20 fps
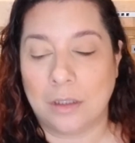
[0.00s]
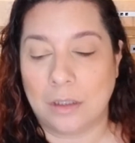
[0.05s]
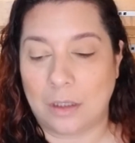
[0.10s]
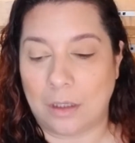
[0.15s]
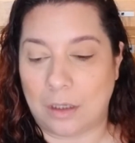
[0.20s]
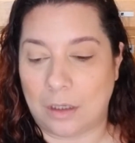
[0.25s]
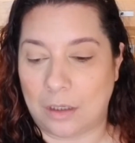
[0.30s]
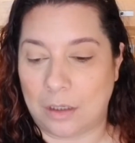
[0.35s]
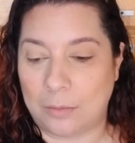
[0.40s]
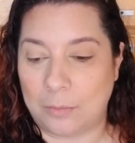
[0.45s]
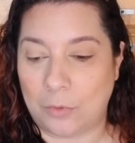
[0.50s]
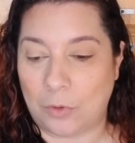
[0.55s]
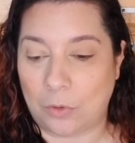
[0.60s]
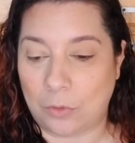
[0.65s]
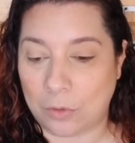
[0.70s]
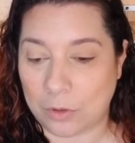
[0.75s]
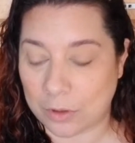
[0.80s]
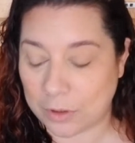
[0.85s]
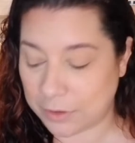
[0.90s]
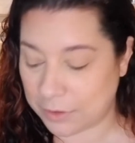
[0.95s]

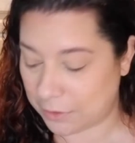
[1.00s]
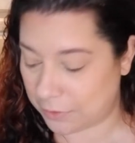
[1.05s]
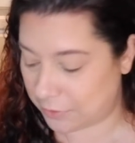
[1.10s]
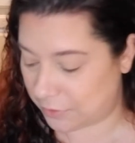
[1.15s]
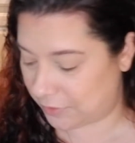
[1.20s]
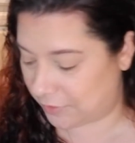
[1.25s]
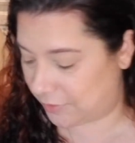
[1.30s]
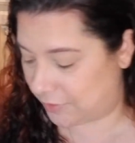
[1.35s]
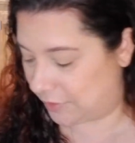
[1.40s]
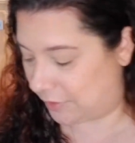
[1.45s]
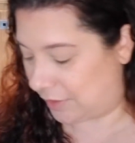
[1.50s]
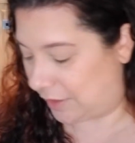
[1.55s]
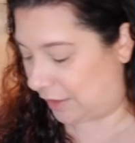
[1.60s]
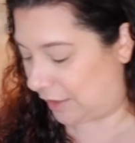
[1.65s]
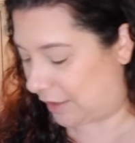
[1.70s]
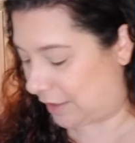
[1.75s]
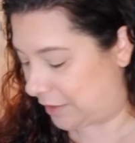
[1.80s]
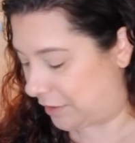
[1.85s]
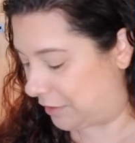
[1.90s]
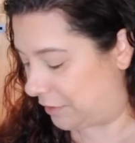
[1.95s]
Or you just do like
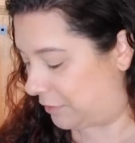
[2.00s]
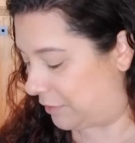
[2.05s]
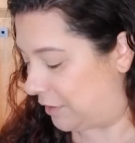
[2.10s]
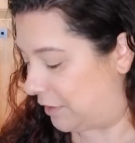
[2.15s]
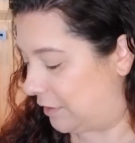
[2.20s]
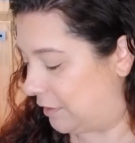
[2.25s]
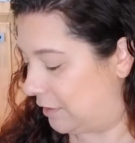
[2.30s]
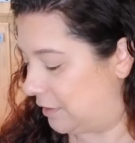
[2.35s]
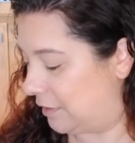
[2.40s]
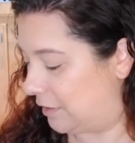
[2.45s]
I do and